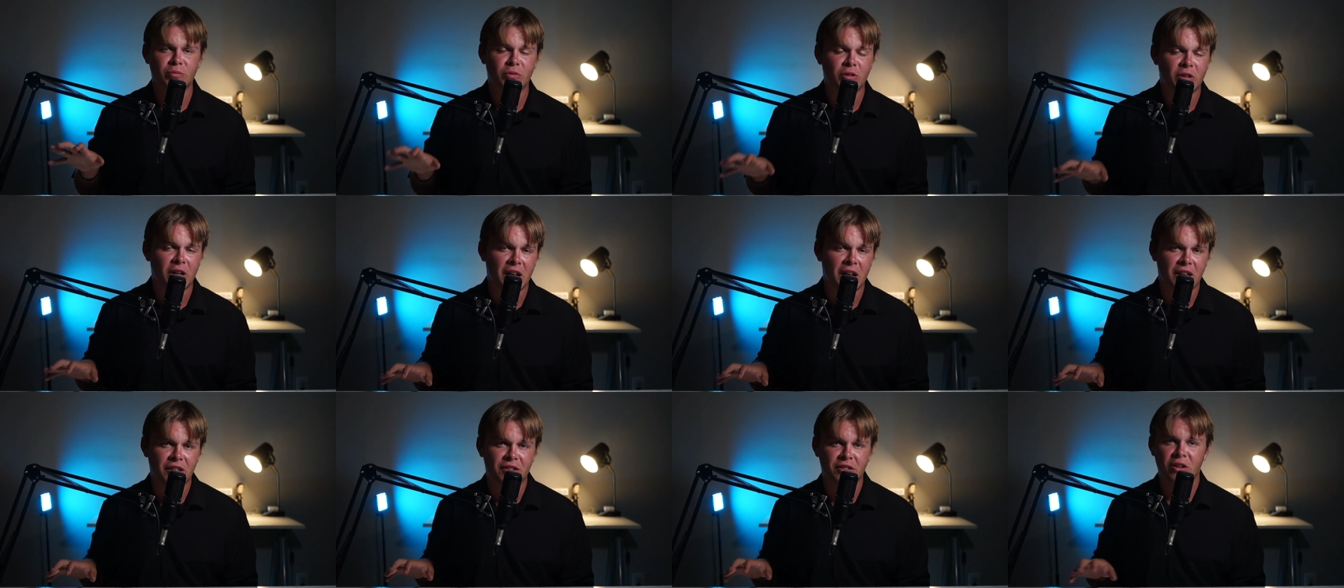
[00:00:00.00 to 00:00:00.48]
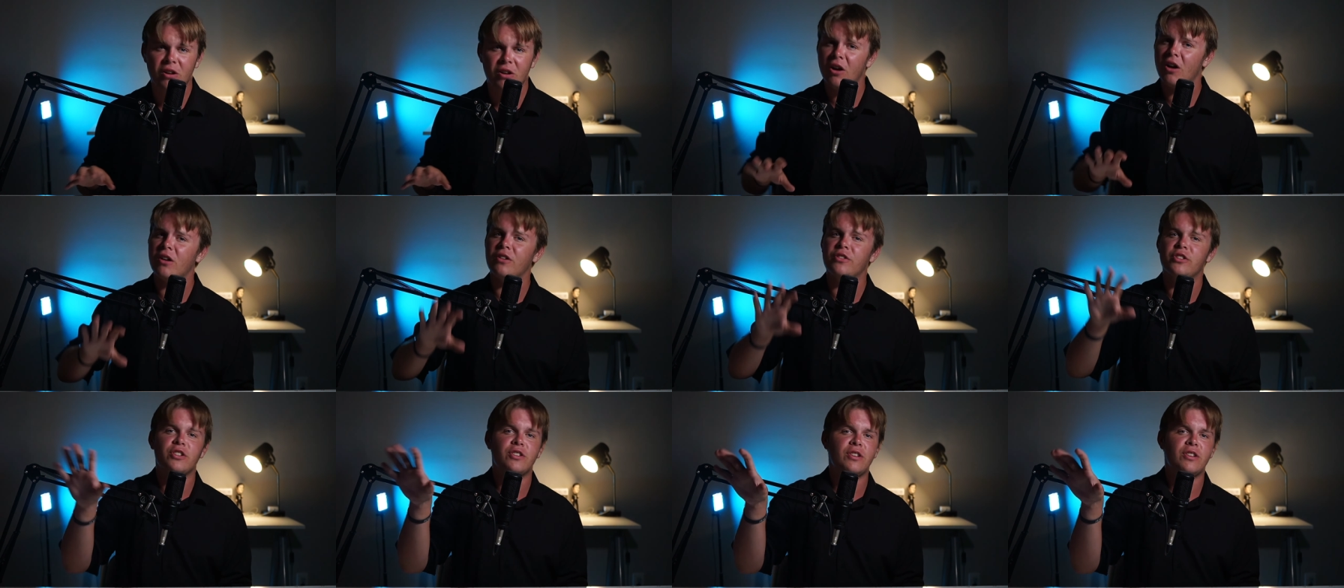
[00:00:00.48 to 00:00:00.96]
Morales
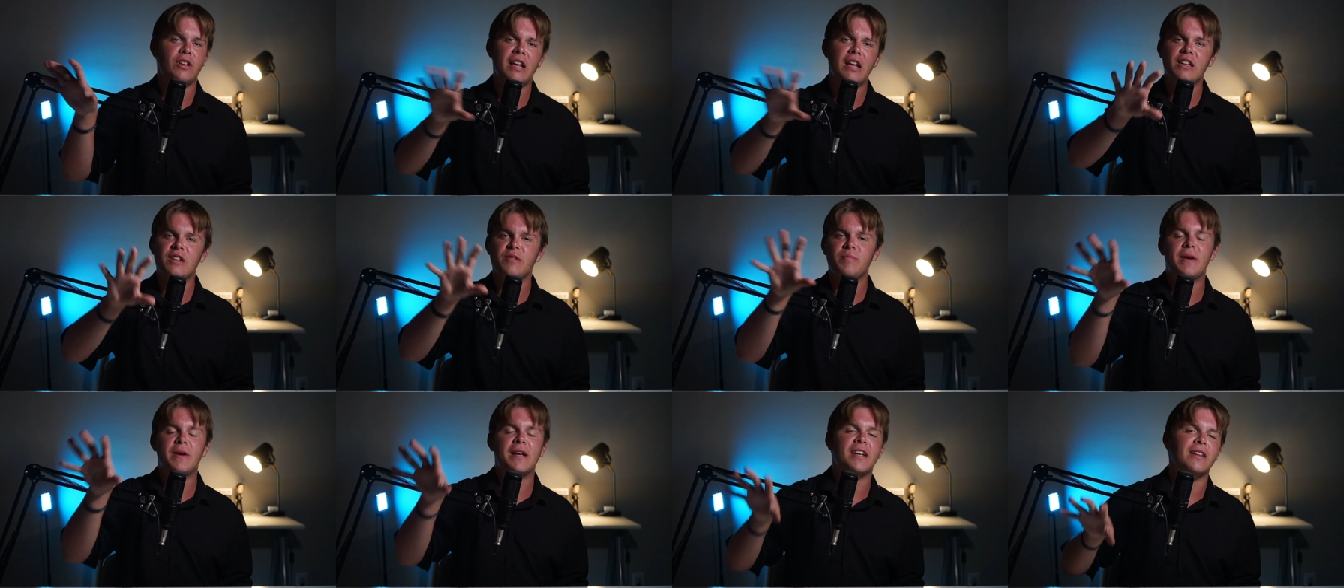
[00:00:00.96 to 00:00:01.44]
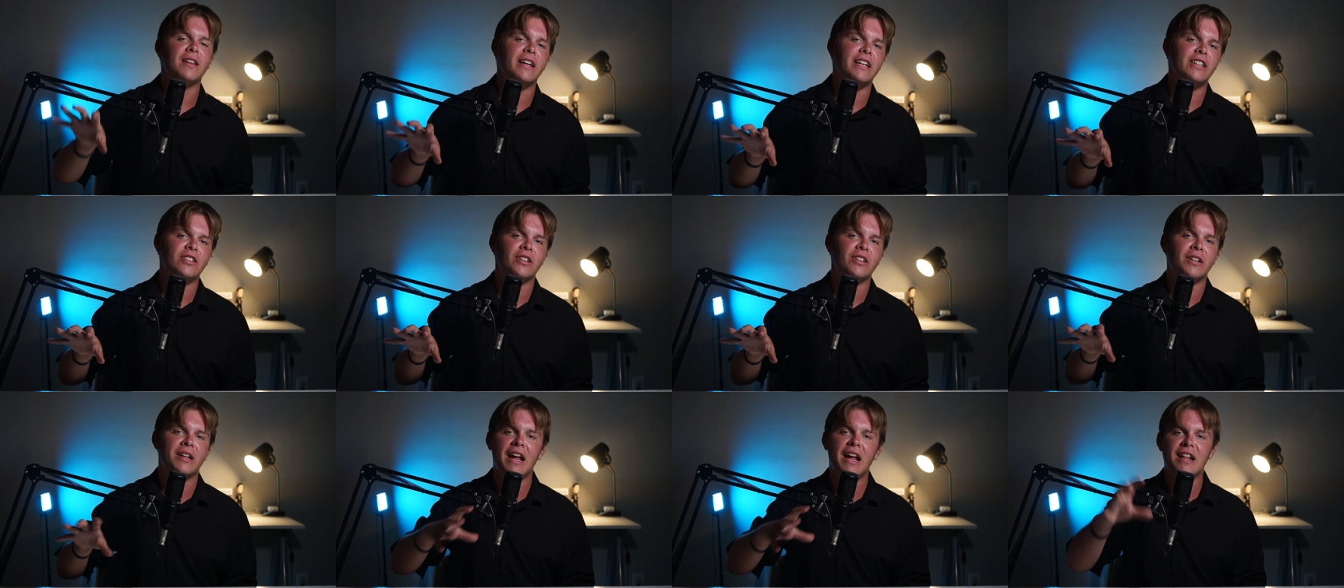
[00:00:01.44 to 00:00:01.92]
are, just any
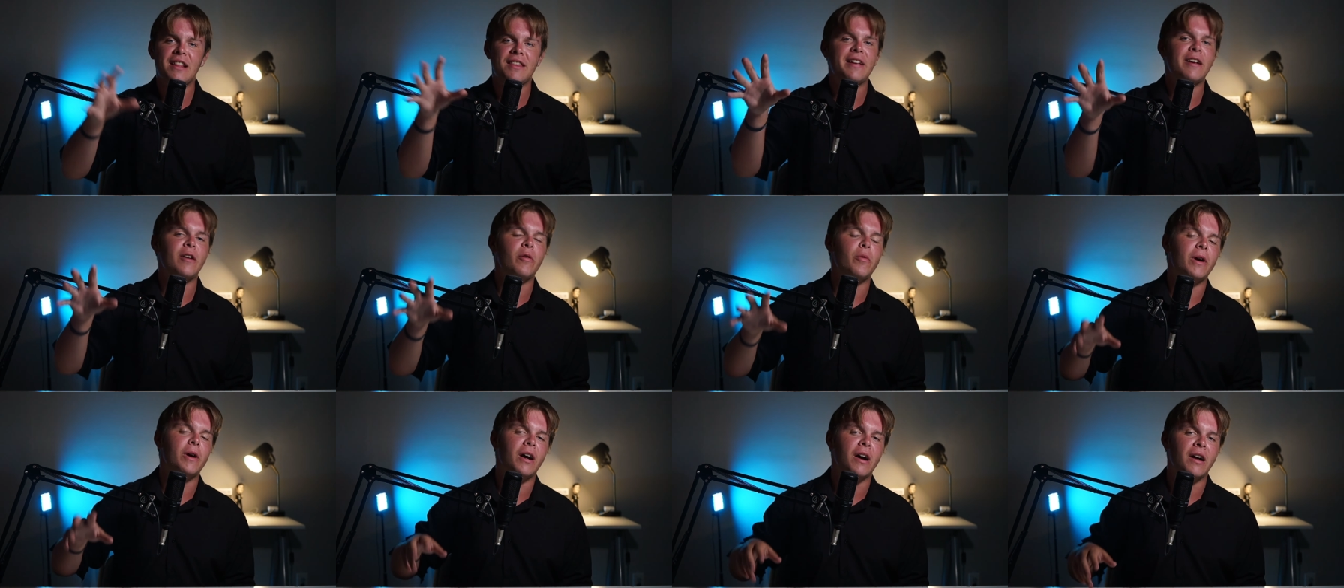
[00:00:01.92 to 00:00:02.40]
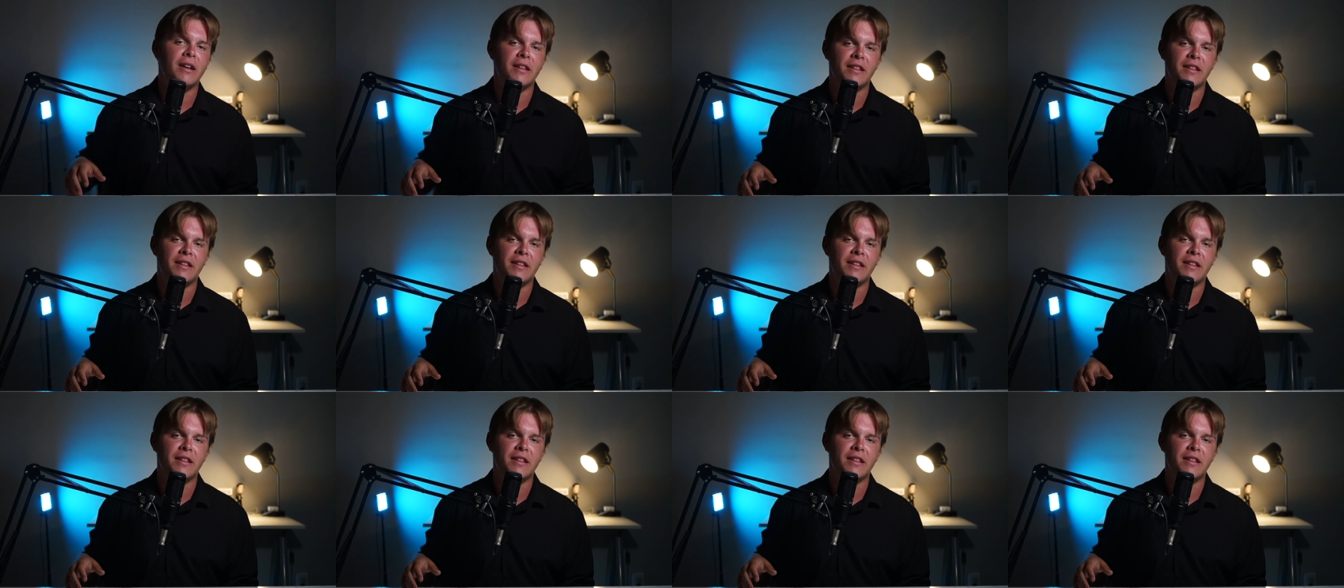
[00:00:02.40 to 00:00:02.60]
speculation on anything going on in